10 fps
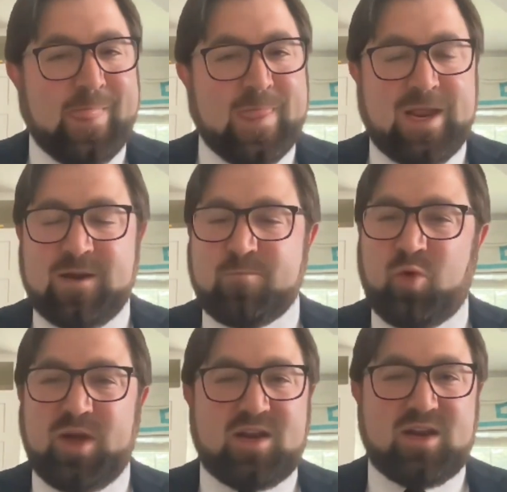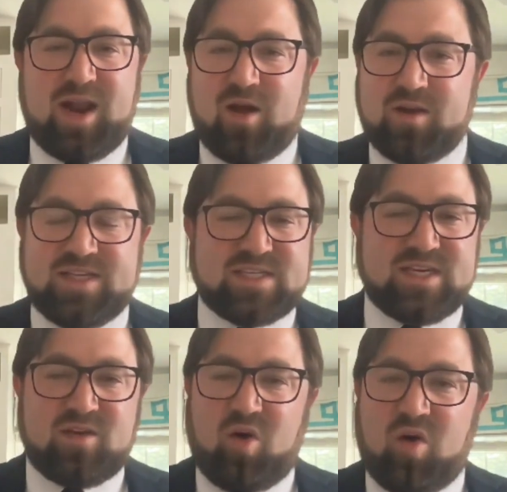He pointed it out and he
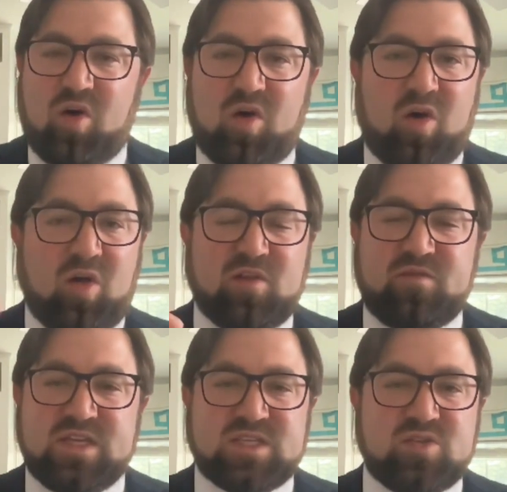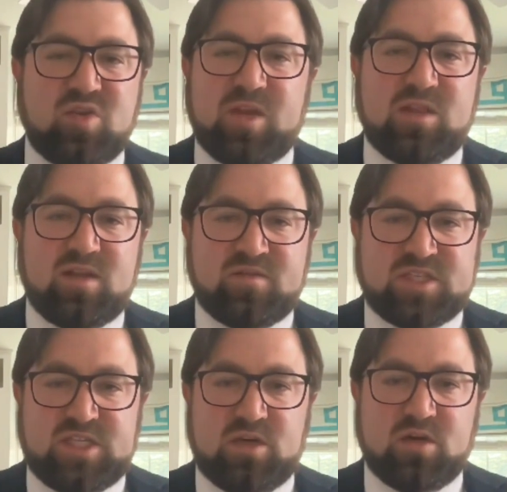said, all of these, nobody lives
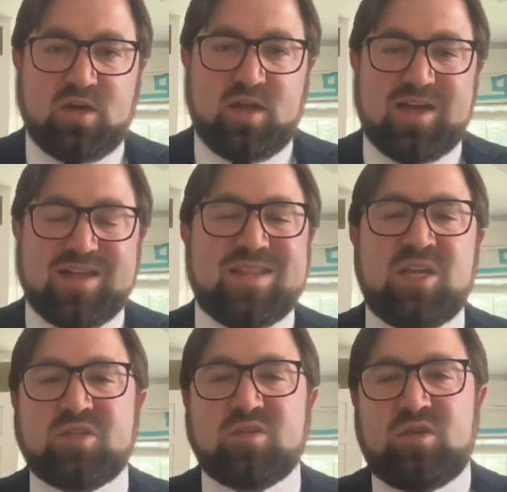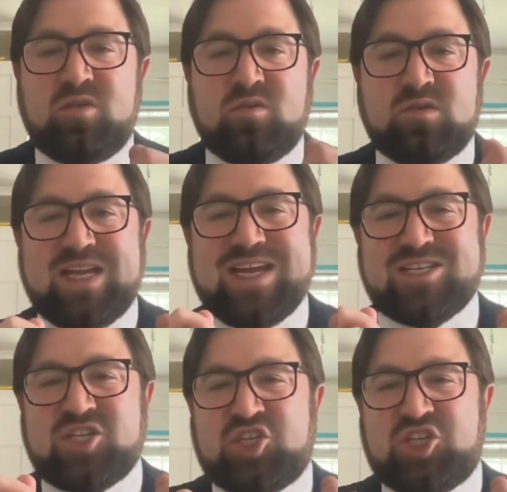here. These are used
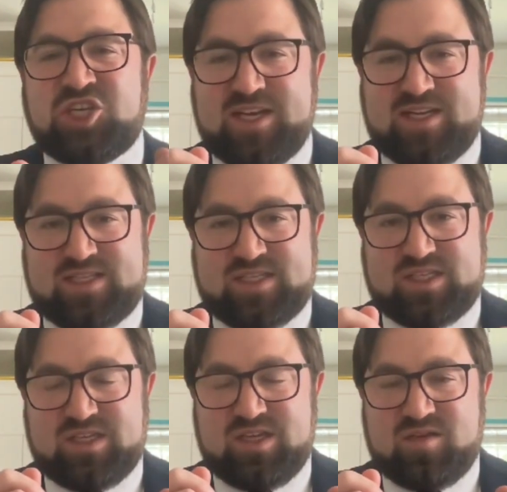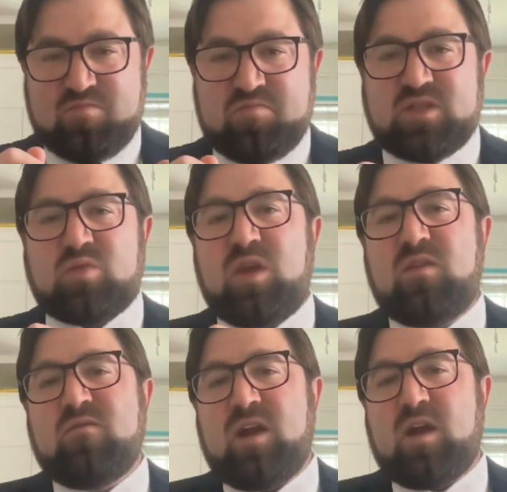as chits between
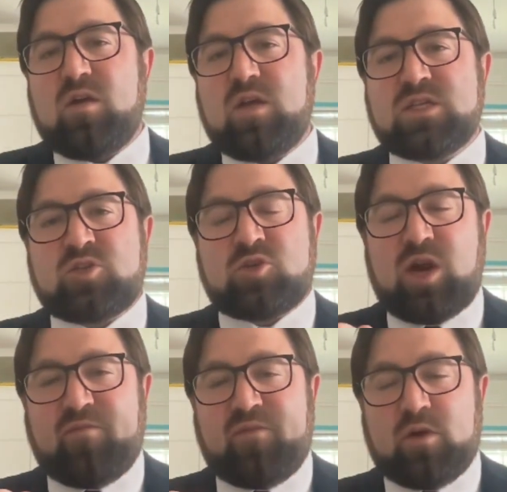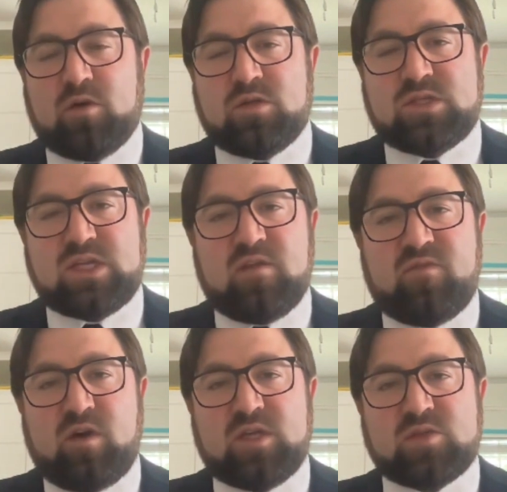various traffickers and
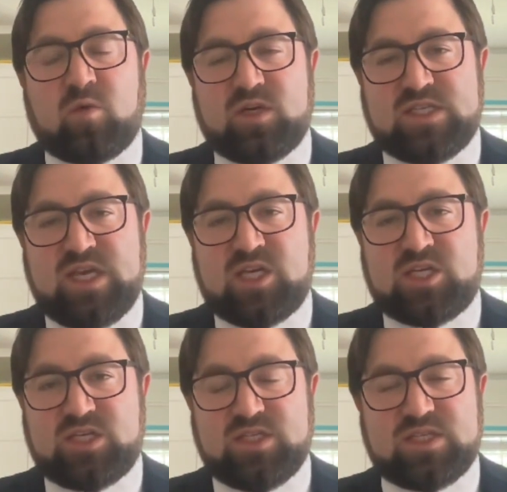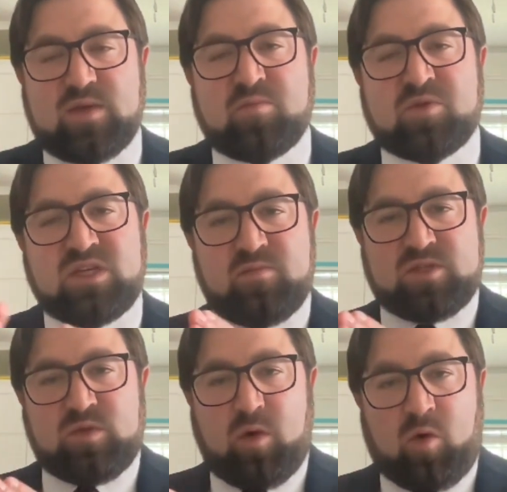various organizations, and particularly
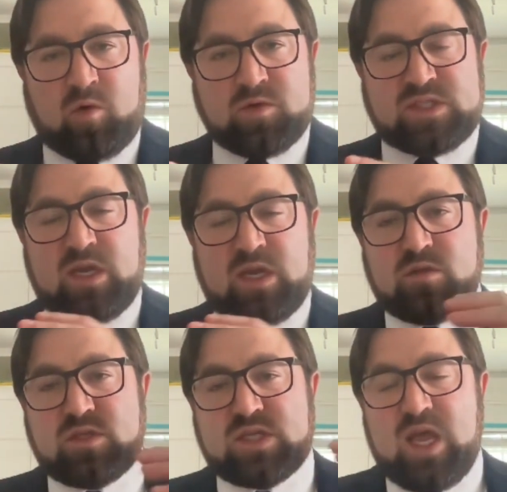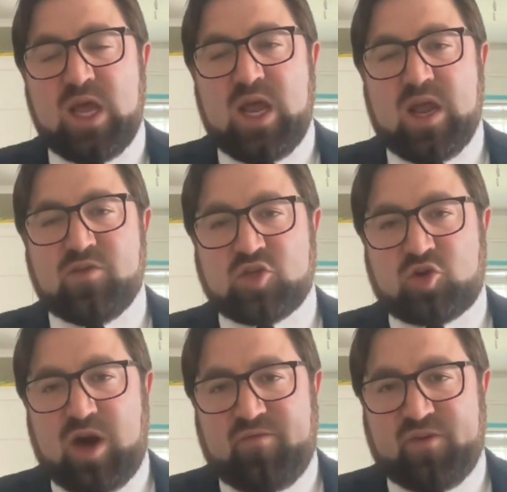between the wholesalers and the
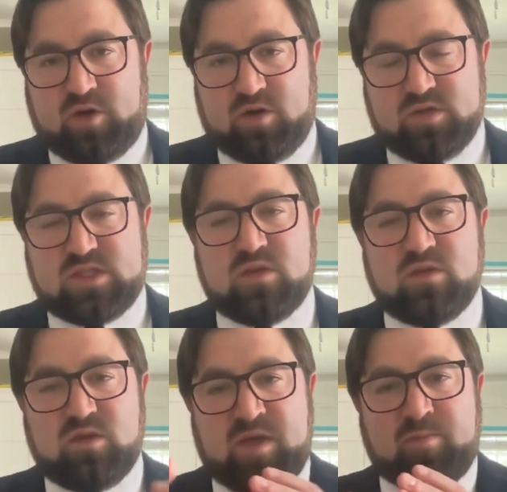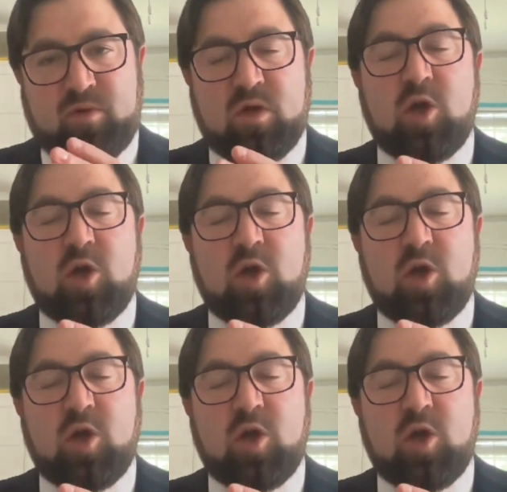traffickers, the people